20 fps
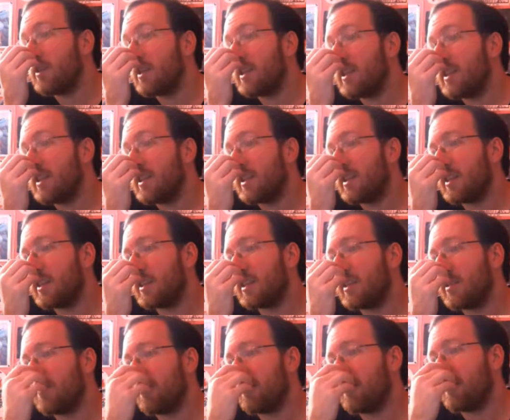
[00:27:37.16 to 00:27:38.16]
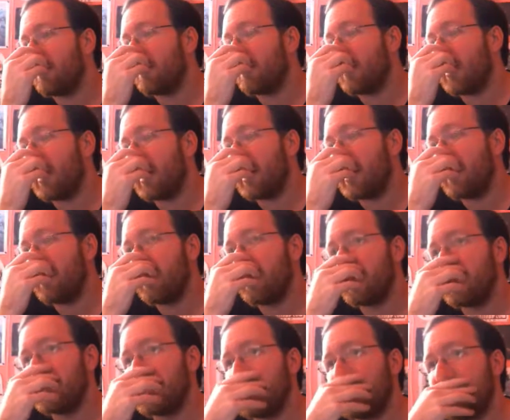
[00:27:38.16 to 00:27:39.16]
with my
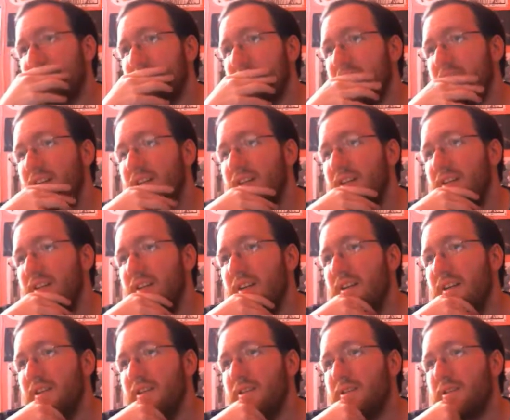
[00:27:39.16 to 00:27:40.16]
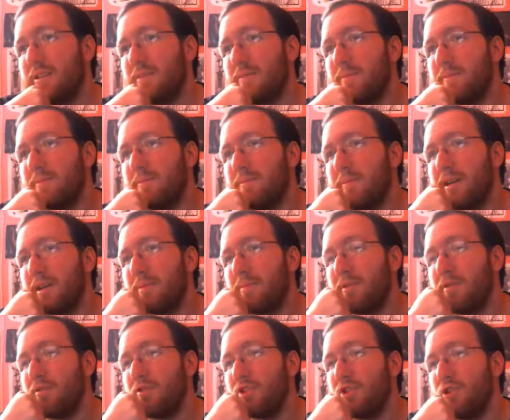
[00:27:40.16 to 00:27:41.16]
version, I think it's Mega
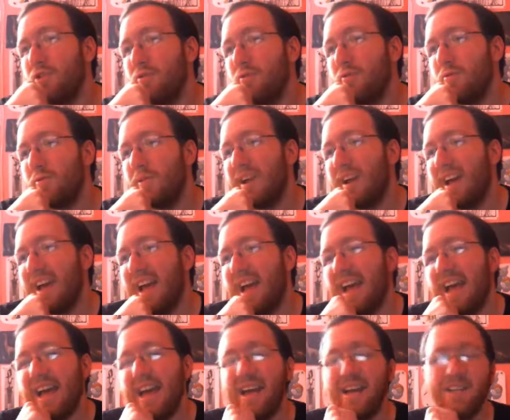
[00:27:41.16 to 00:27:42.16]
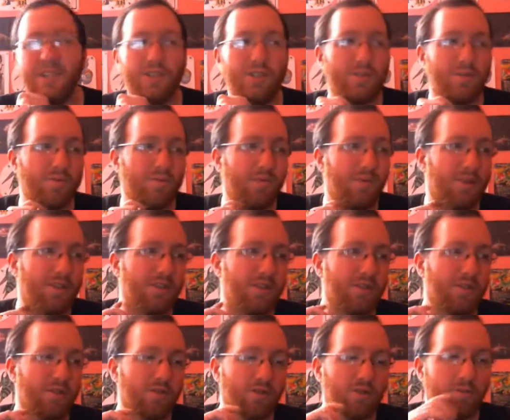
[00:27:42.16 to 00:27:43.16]
Mewtwo X, whereas
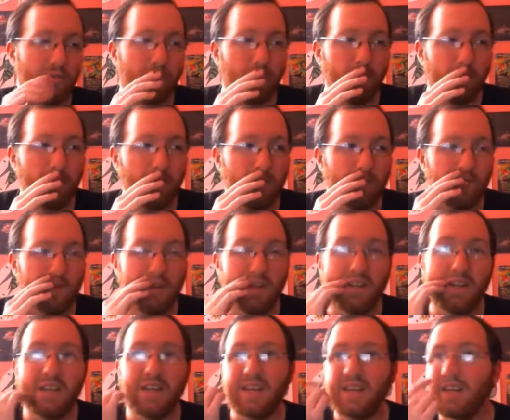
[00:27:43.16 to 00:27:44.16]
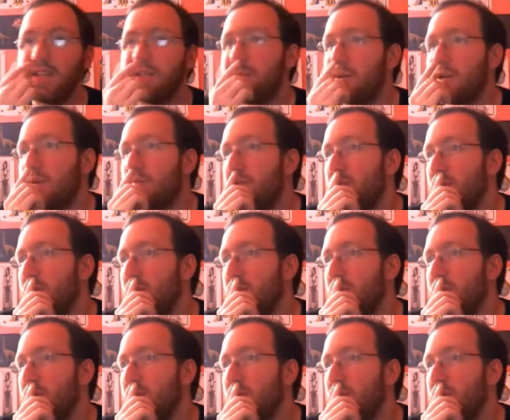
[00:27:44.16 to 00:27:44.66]
in Ultra Moon, it's Mega